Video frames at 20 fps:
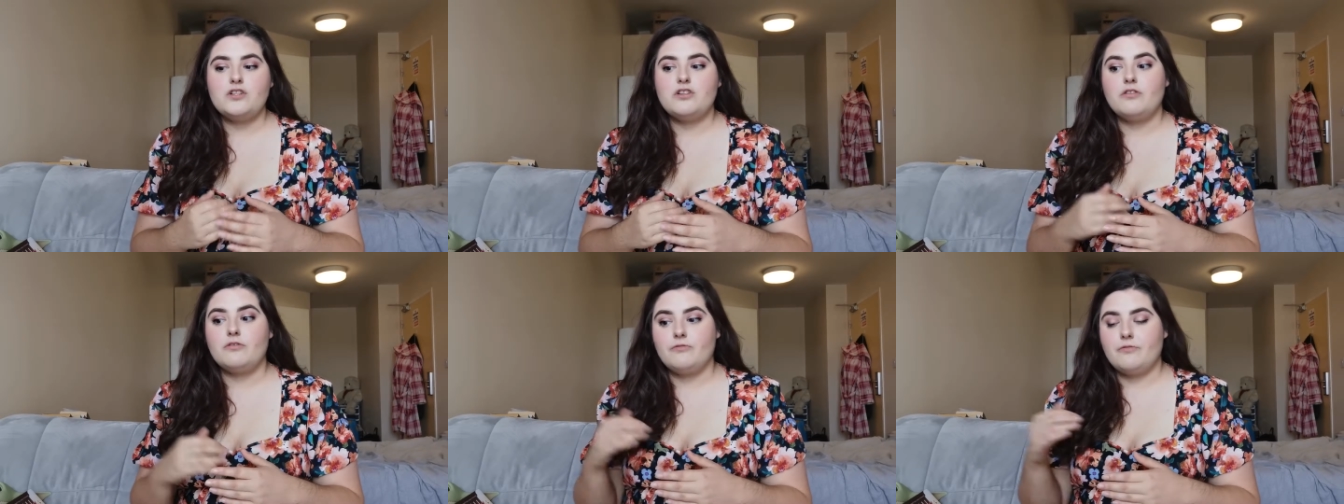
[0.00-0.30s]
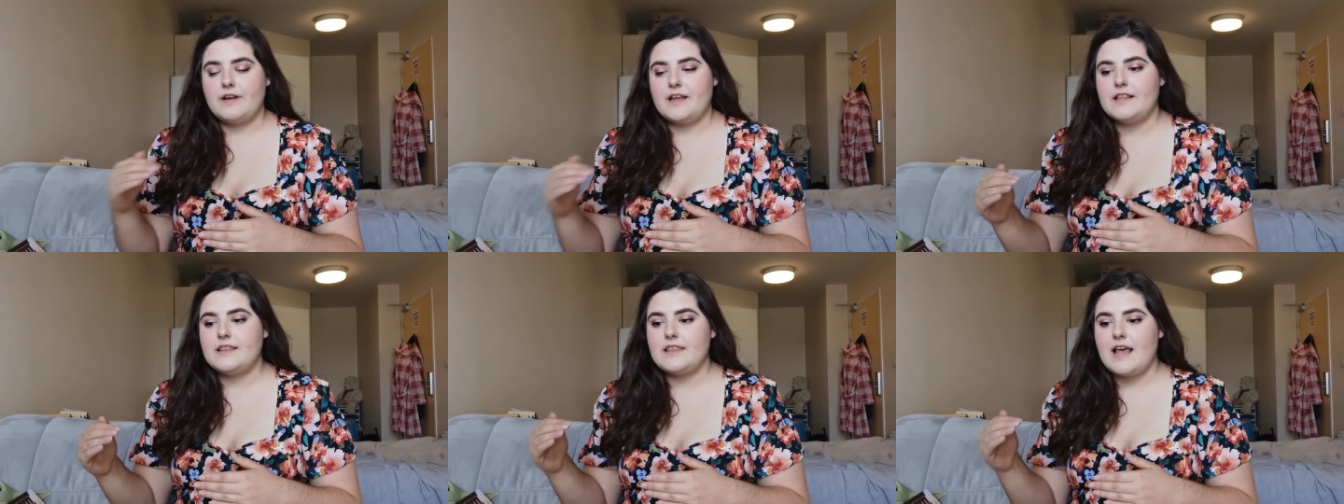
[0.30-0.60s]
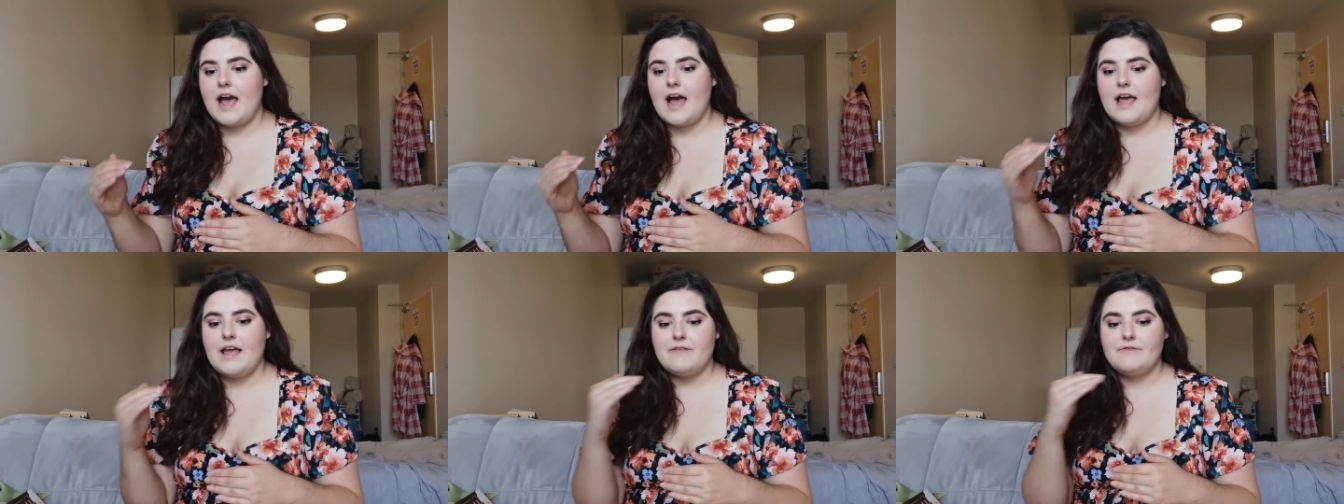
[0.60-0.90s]
to read
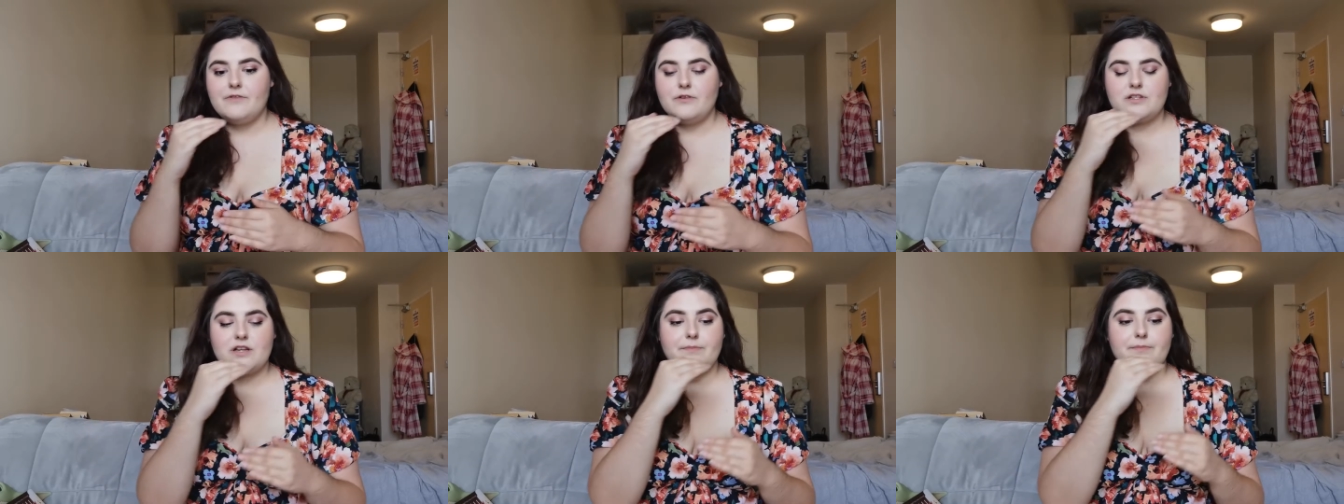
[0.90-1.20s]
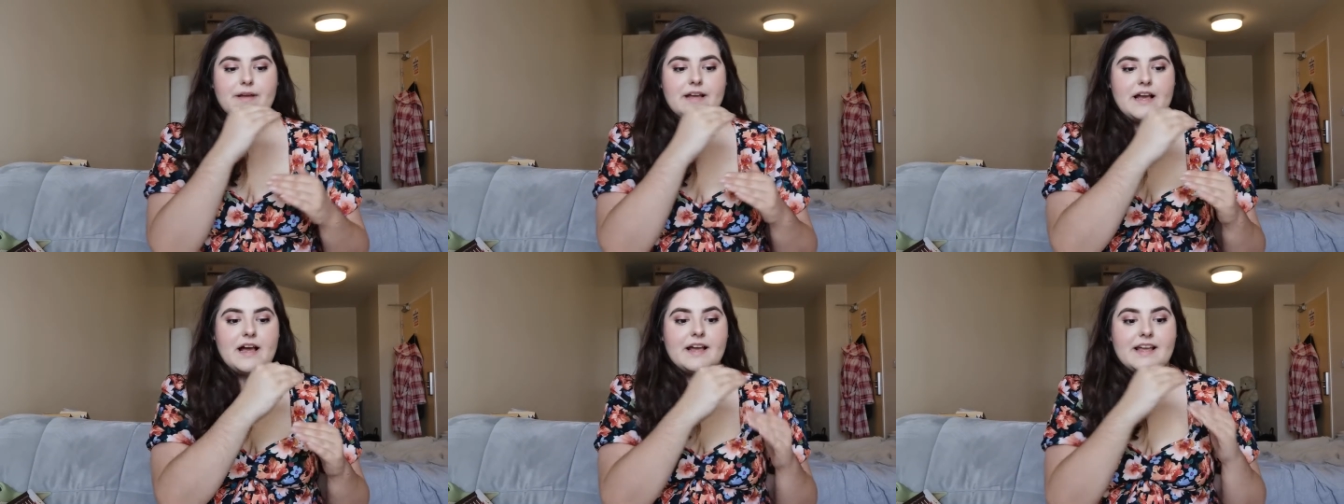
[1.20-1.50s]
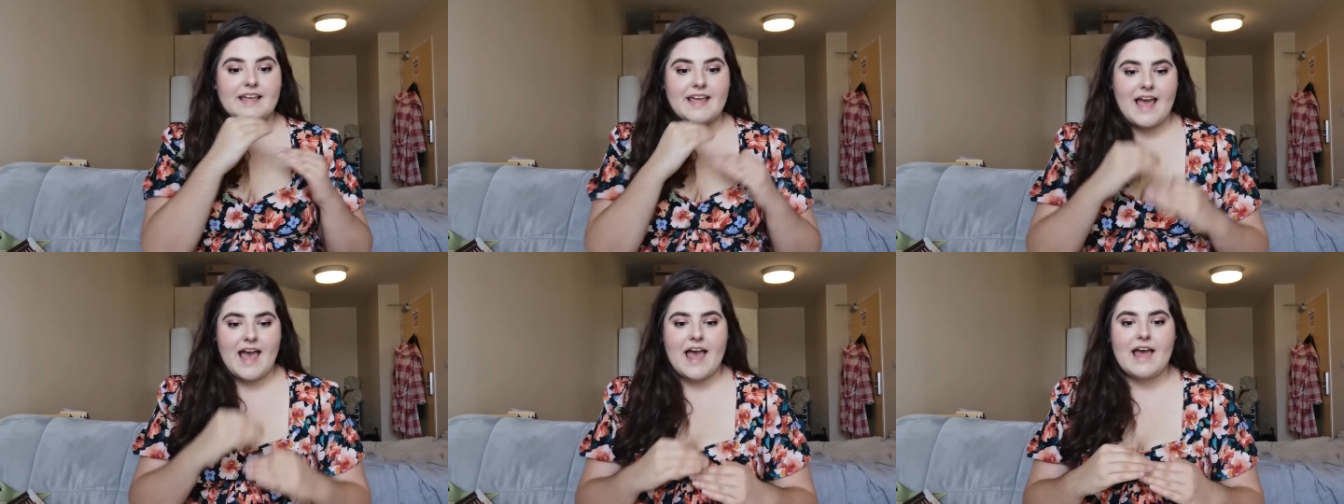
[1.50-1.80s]
that info dumping
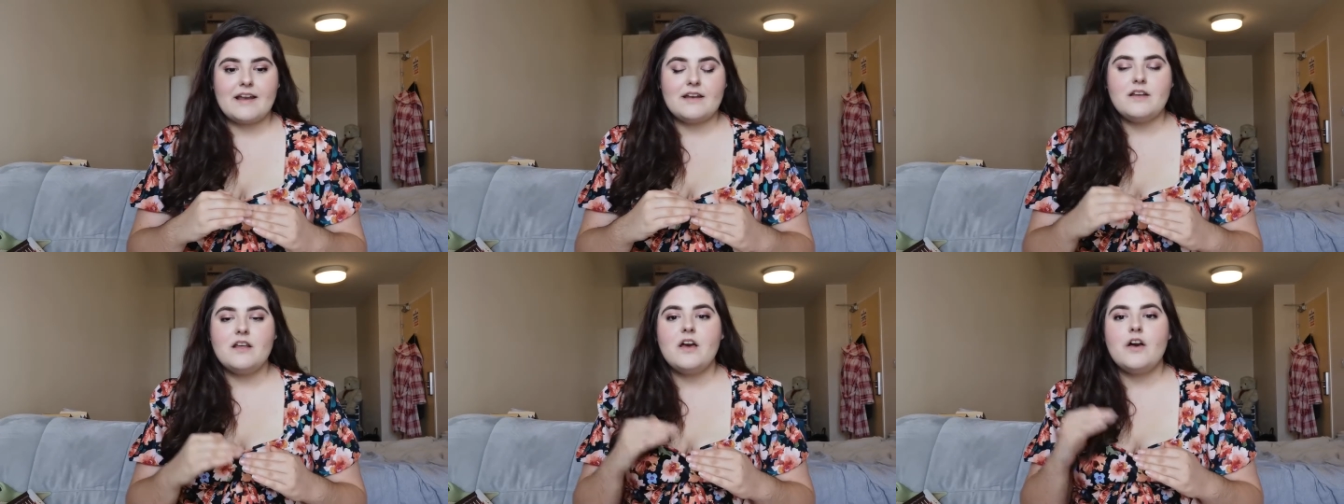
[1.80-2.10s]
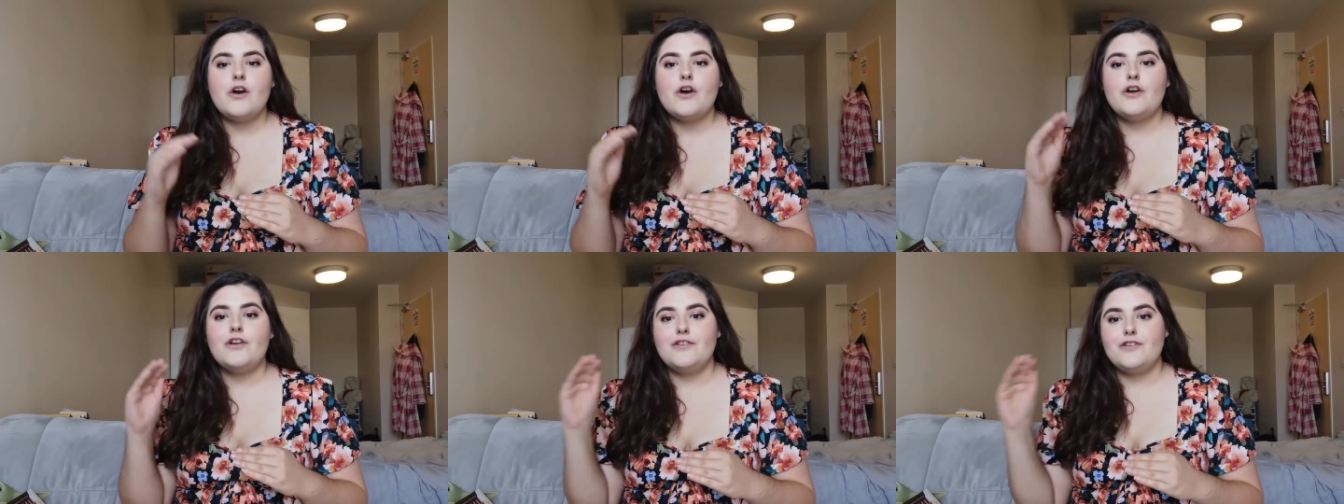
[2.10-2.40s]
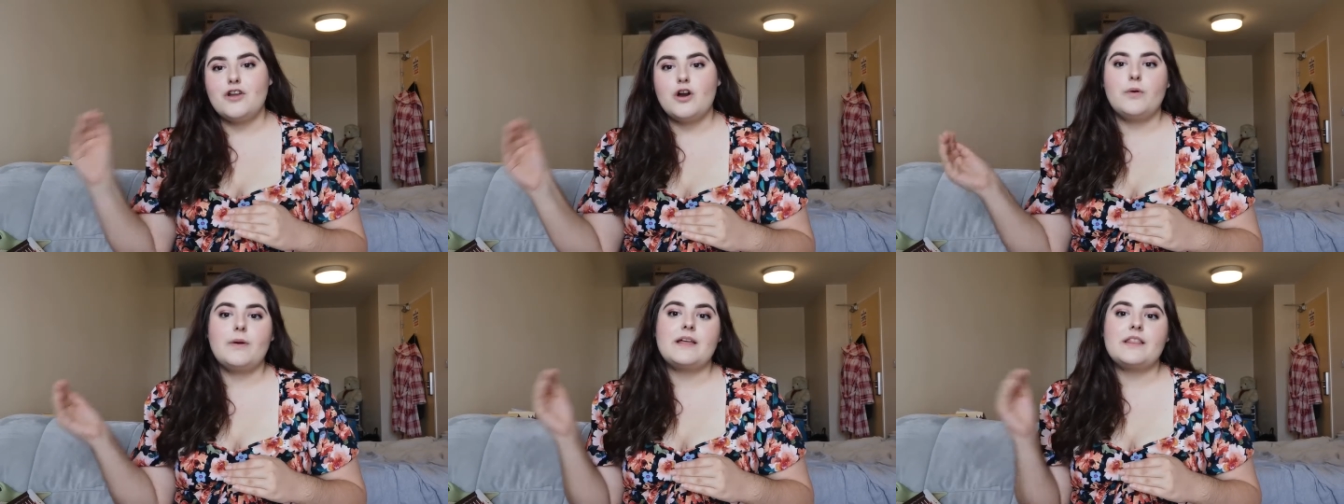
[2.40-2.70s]
again,
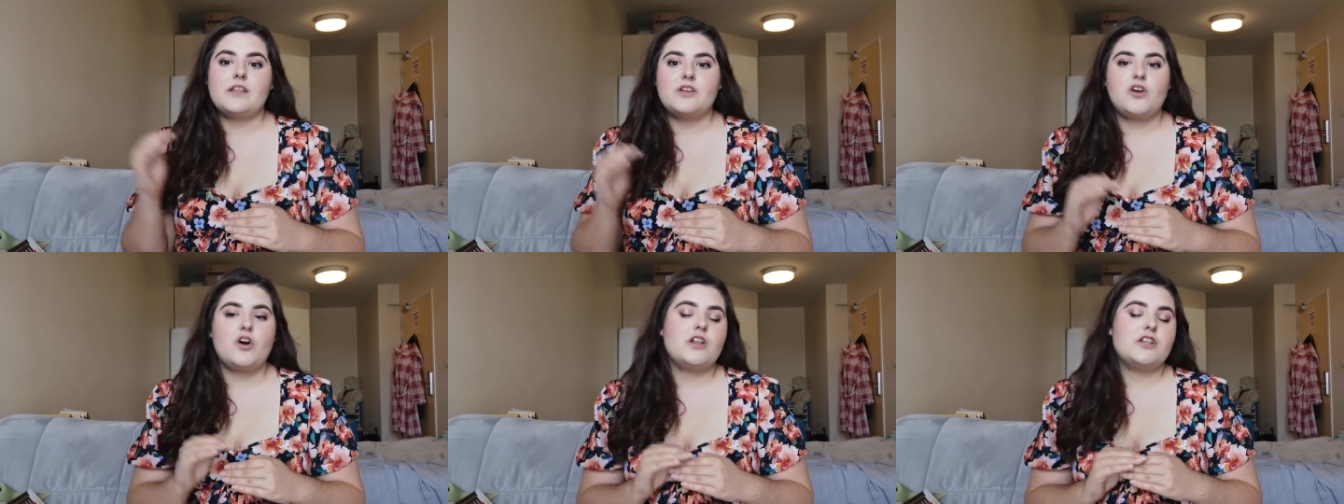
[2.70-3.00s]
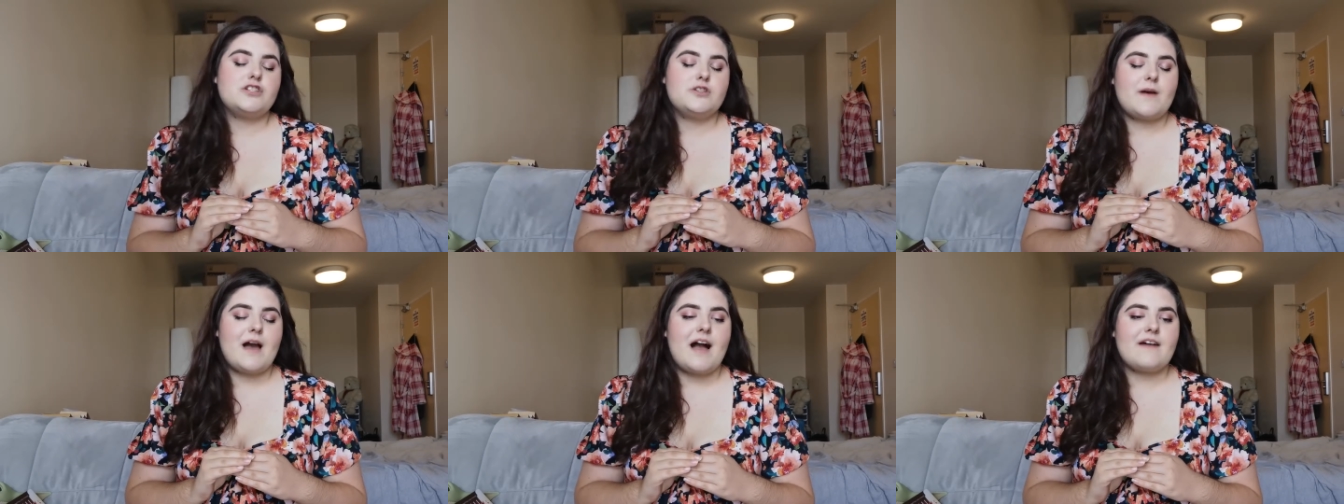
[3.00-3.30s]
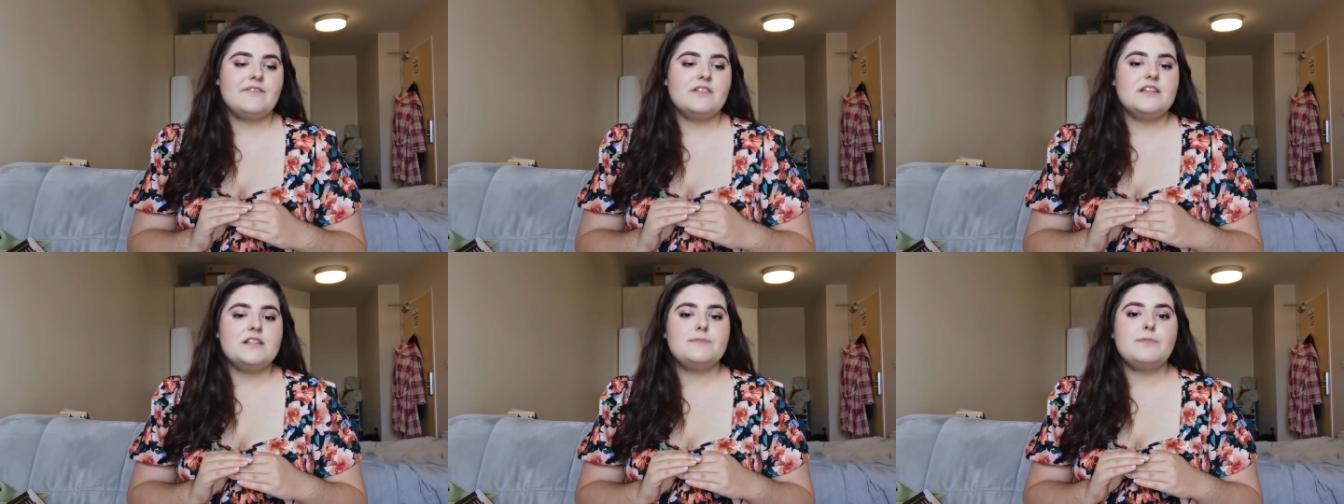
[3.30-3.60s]
knowing the knowledge you
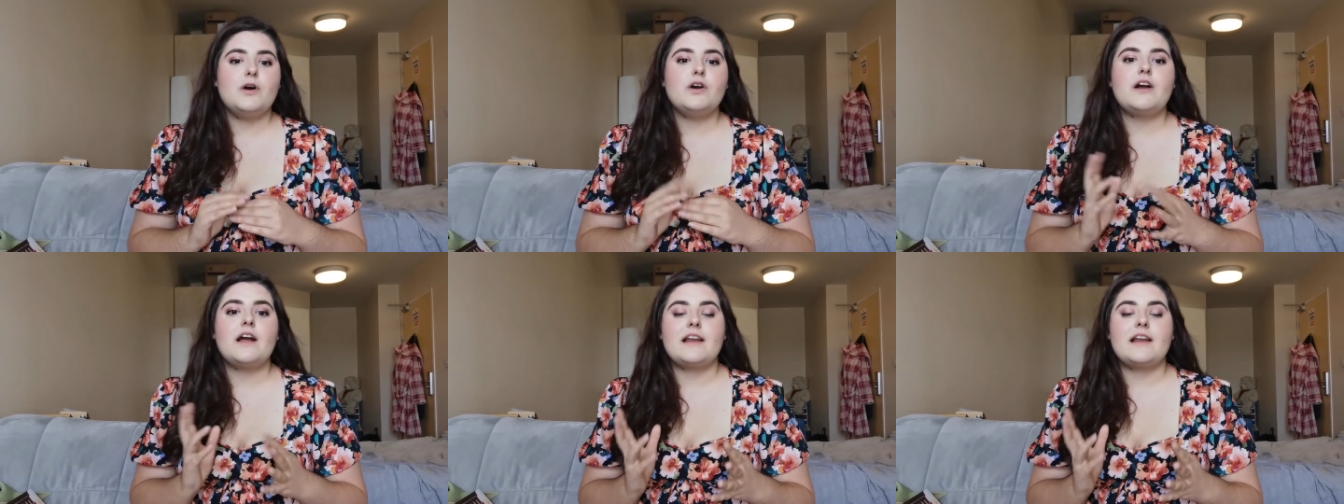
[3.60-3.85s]
have of this book.